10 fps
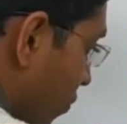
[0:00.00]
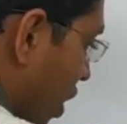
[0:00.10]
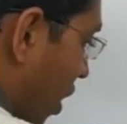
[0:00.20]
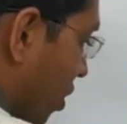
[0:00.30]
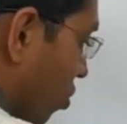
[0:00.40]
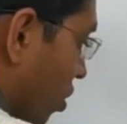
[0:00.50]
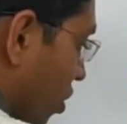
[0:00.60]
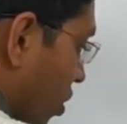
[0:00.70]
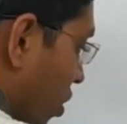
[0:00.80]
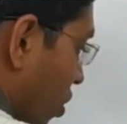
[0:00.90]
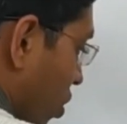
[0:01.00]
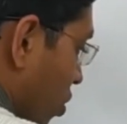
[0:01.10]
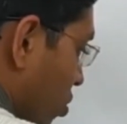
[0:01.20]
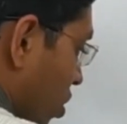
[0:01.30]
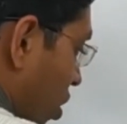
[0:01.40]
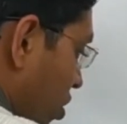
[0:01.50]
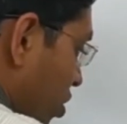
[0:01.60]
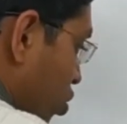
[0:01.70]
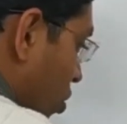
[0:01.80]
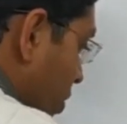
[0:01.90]
I naught. So now your
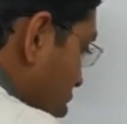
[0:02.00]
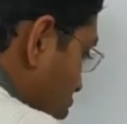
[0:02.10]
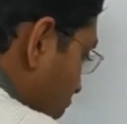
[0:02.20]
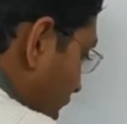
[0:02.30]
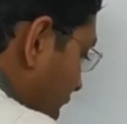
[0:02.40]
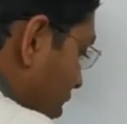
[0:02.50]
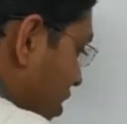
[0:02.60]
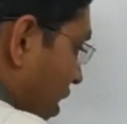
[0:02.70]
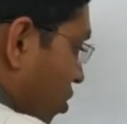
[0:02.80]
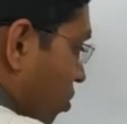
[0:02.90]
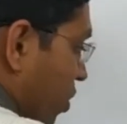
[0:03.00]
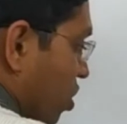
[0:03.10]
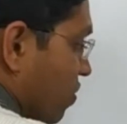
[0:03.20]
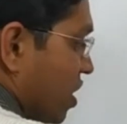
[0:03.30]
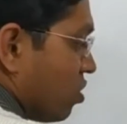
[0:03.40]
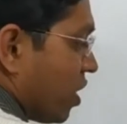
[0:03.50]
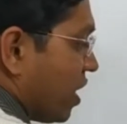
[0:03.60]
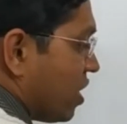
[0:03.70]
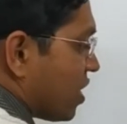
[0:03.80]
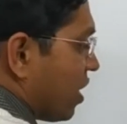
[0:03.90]
job is to find this I naught, because once you
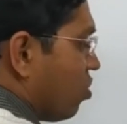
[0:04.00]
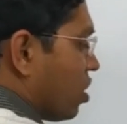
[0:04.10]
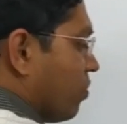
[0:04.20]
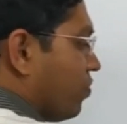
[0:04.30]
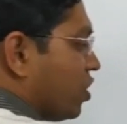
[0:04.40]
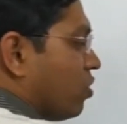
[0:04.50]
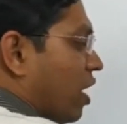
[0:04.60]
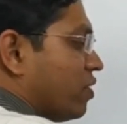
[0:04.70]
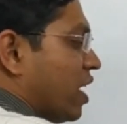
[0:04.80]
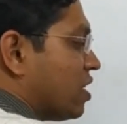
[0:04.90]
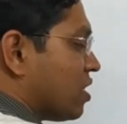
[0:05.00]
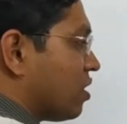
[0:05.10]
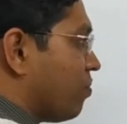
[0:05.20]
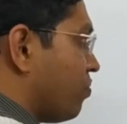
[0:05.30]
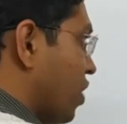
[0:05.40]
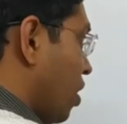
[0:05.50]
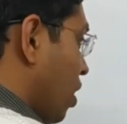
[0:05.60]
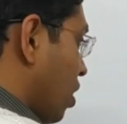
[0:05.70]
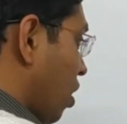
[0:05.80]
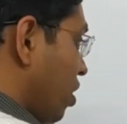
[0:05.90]
get this I naught, you have the answer.
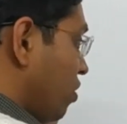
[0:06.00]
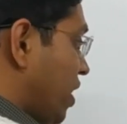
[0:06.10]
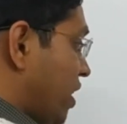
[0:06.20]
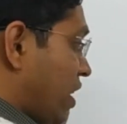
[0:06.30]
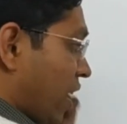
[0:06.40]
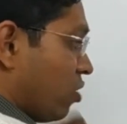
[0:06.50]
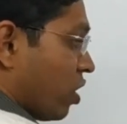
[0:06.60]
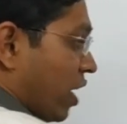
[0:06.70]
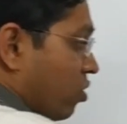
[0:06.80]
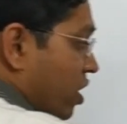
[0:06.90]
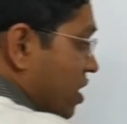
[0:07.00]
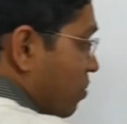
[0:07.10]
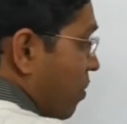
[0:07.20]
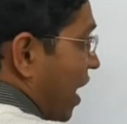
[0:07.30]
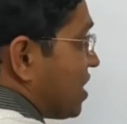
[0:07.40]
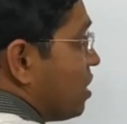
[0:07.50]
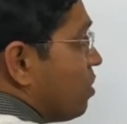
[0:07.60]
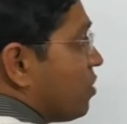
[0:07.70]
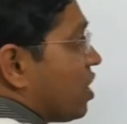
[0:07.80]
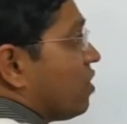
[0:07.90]
Now how you will get the I naught? I naught is the
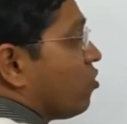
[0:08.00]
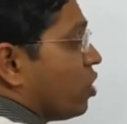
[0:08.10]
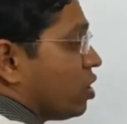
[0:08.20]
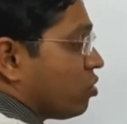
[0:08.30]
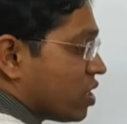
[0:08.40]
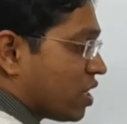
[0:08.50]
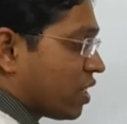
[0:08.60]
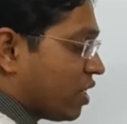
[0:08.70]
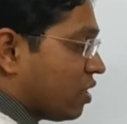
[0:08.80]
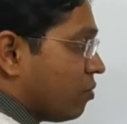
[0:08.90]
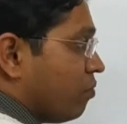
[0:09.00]
maximum current flowing through the circuit.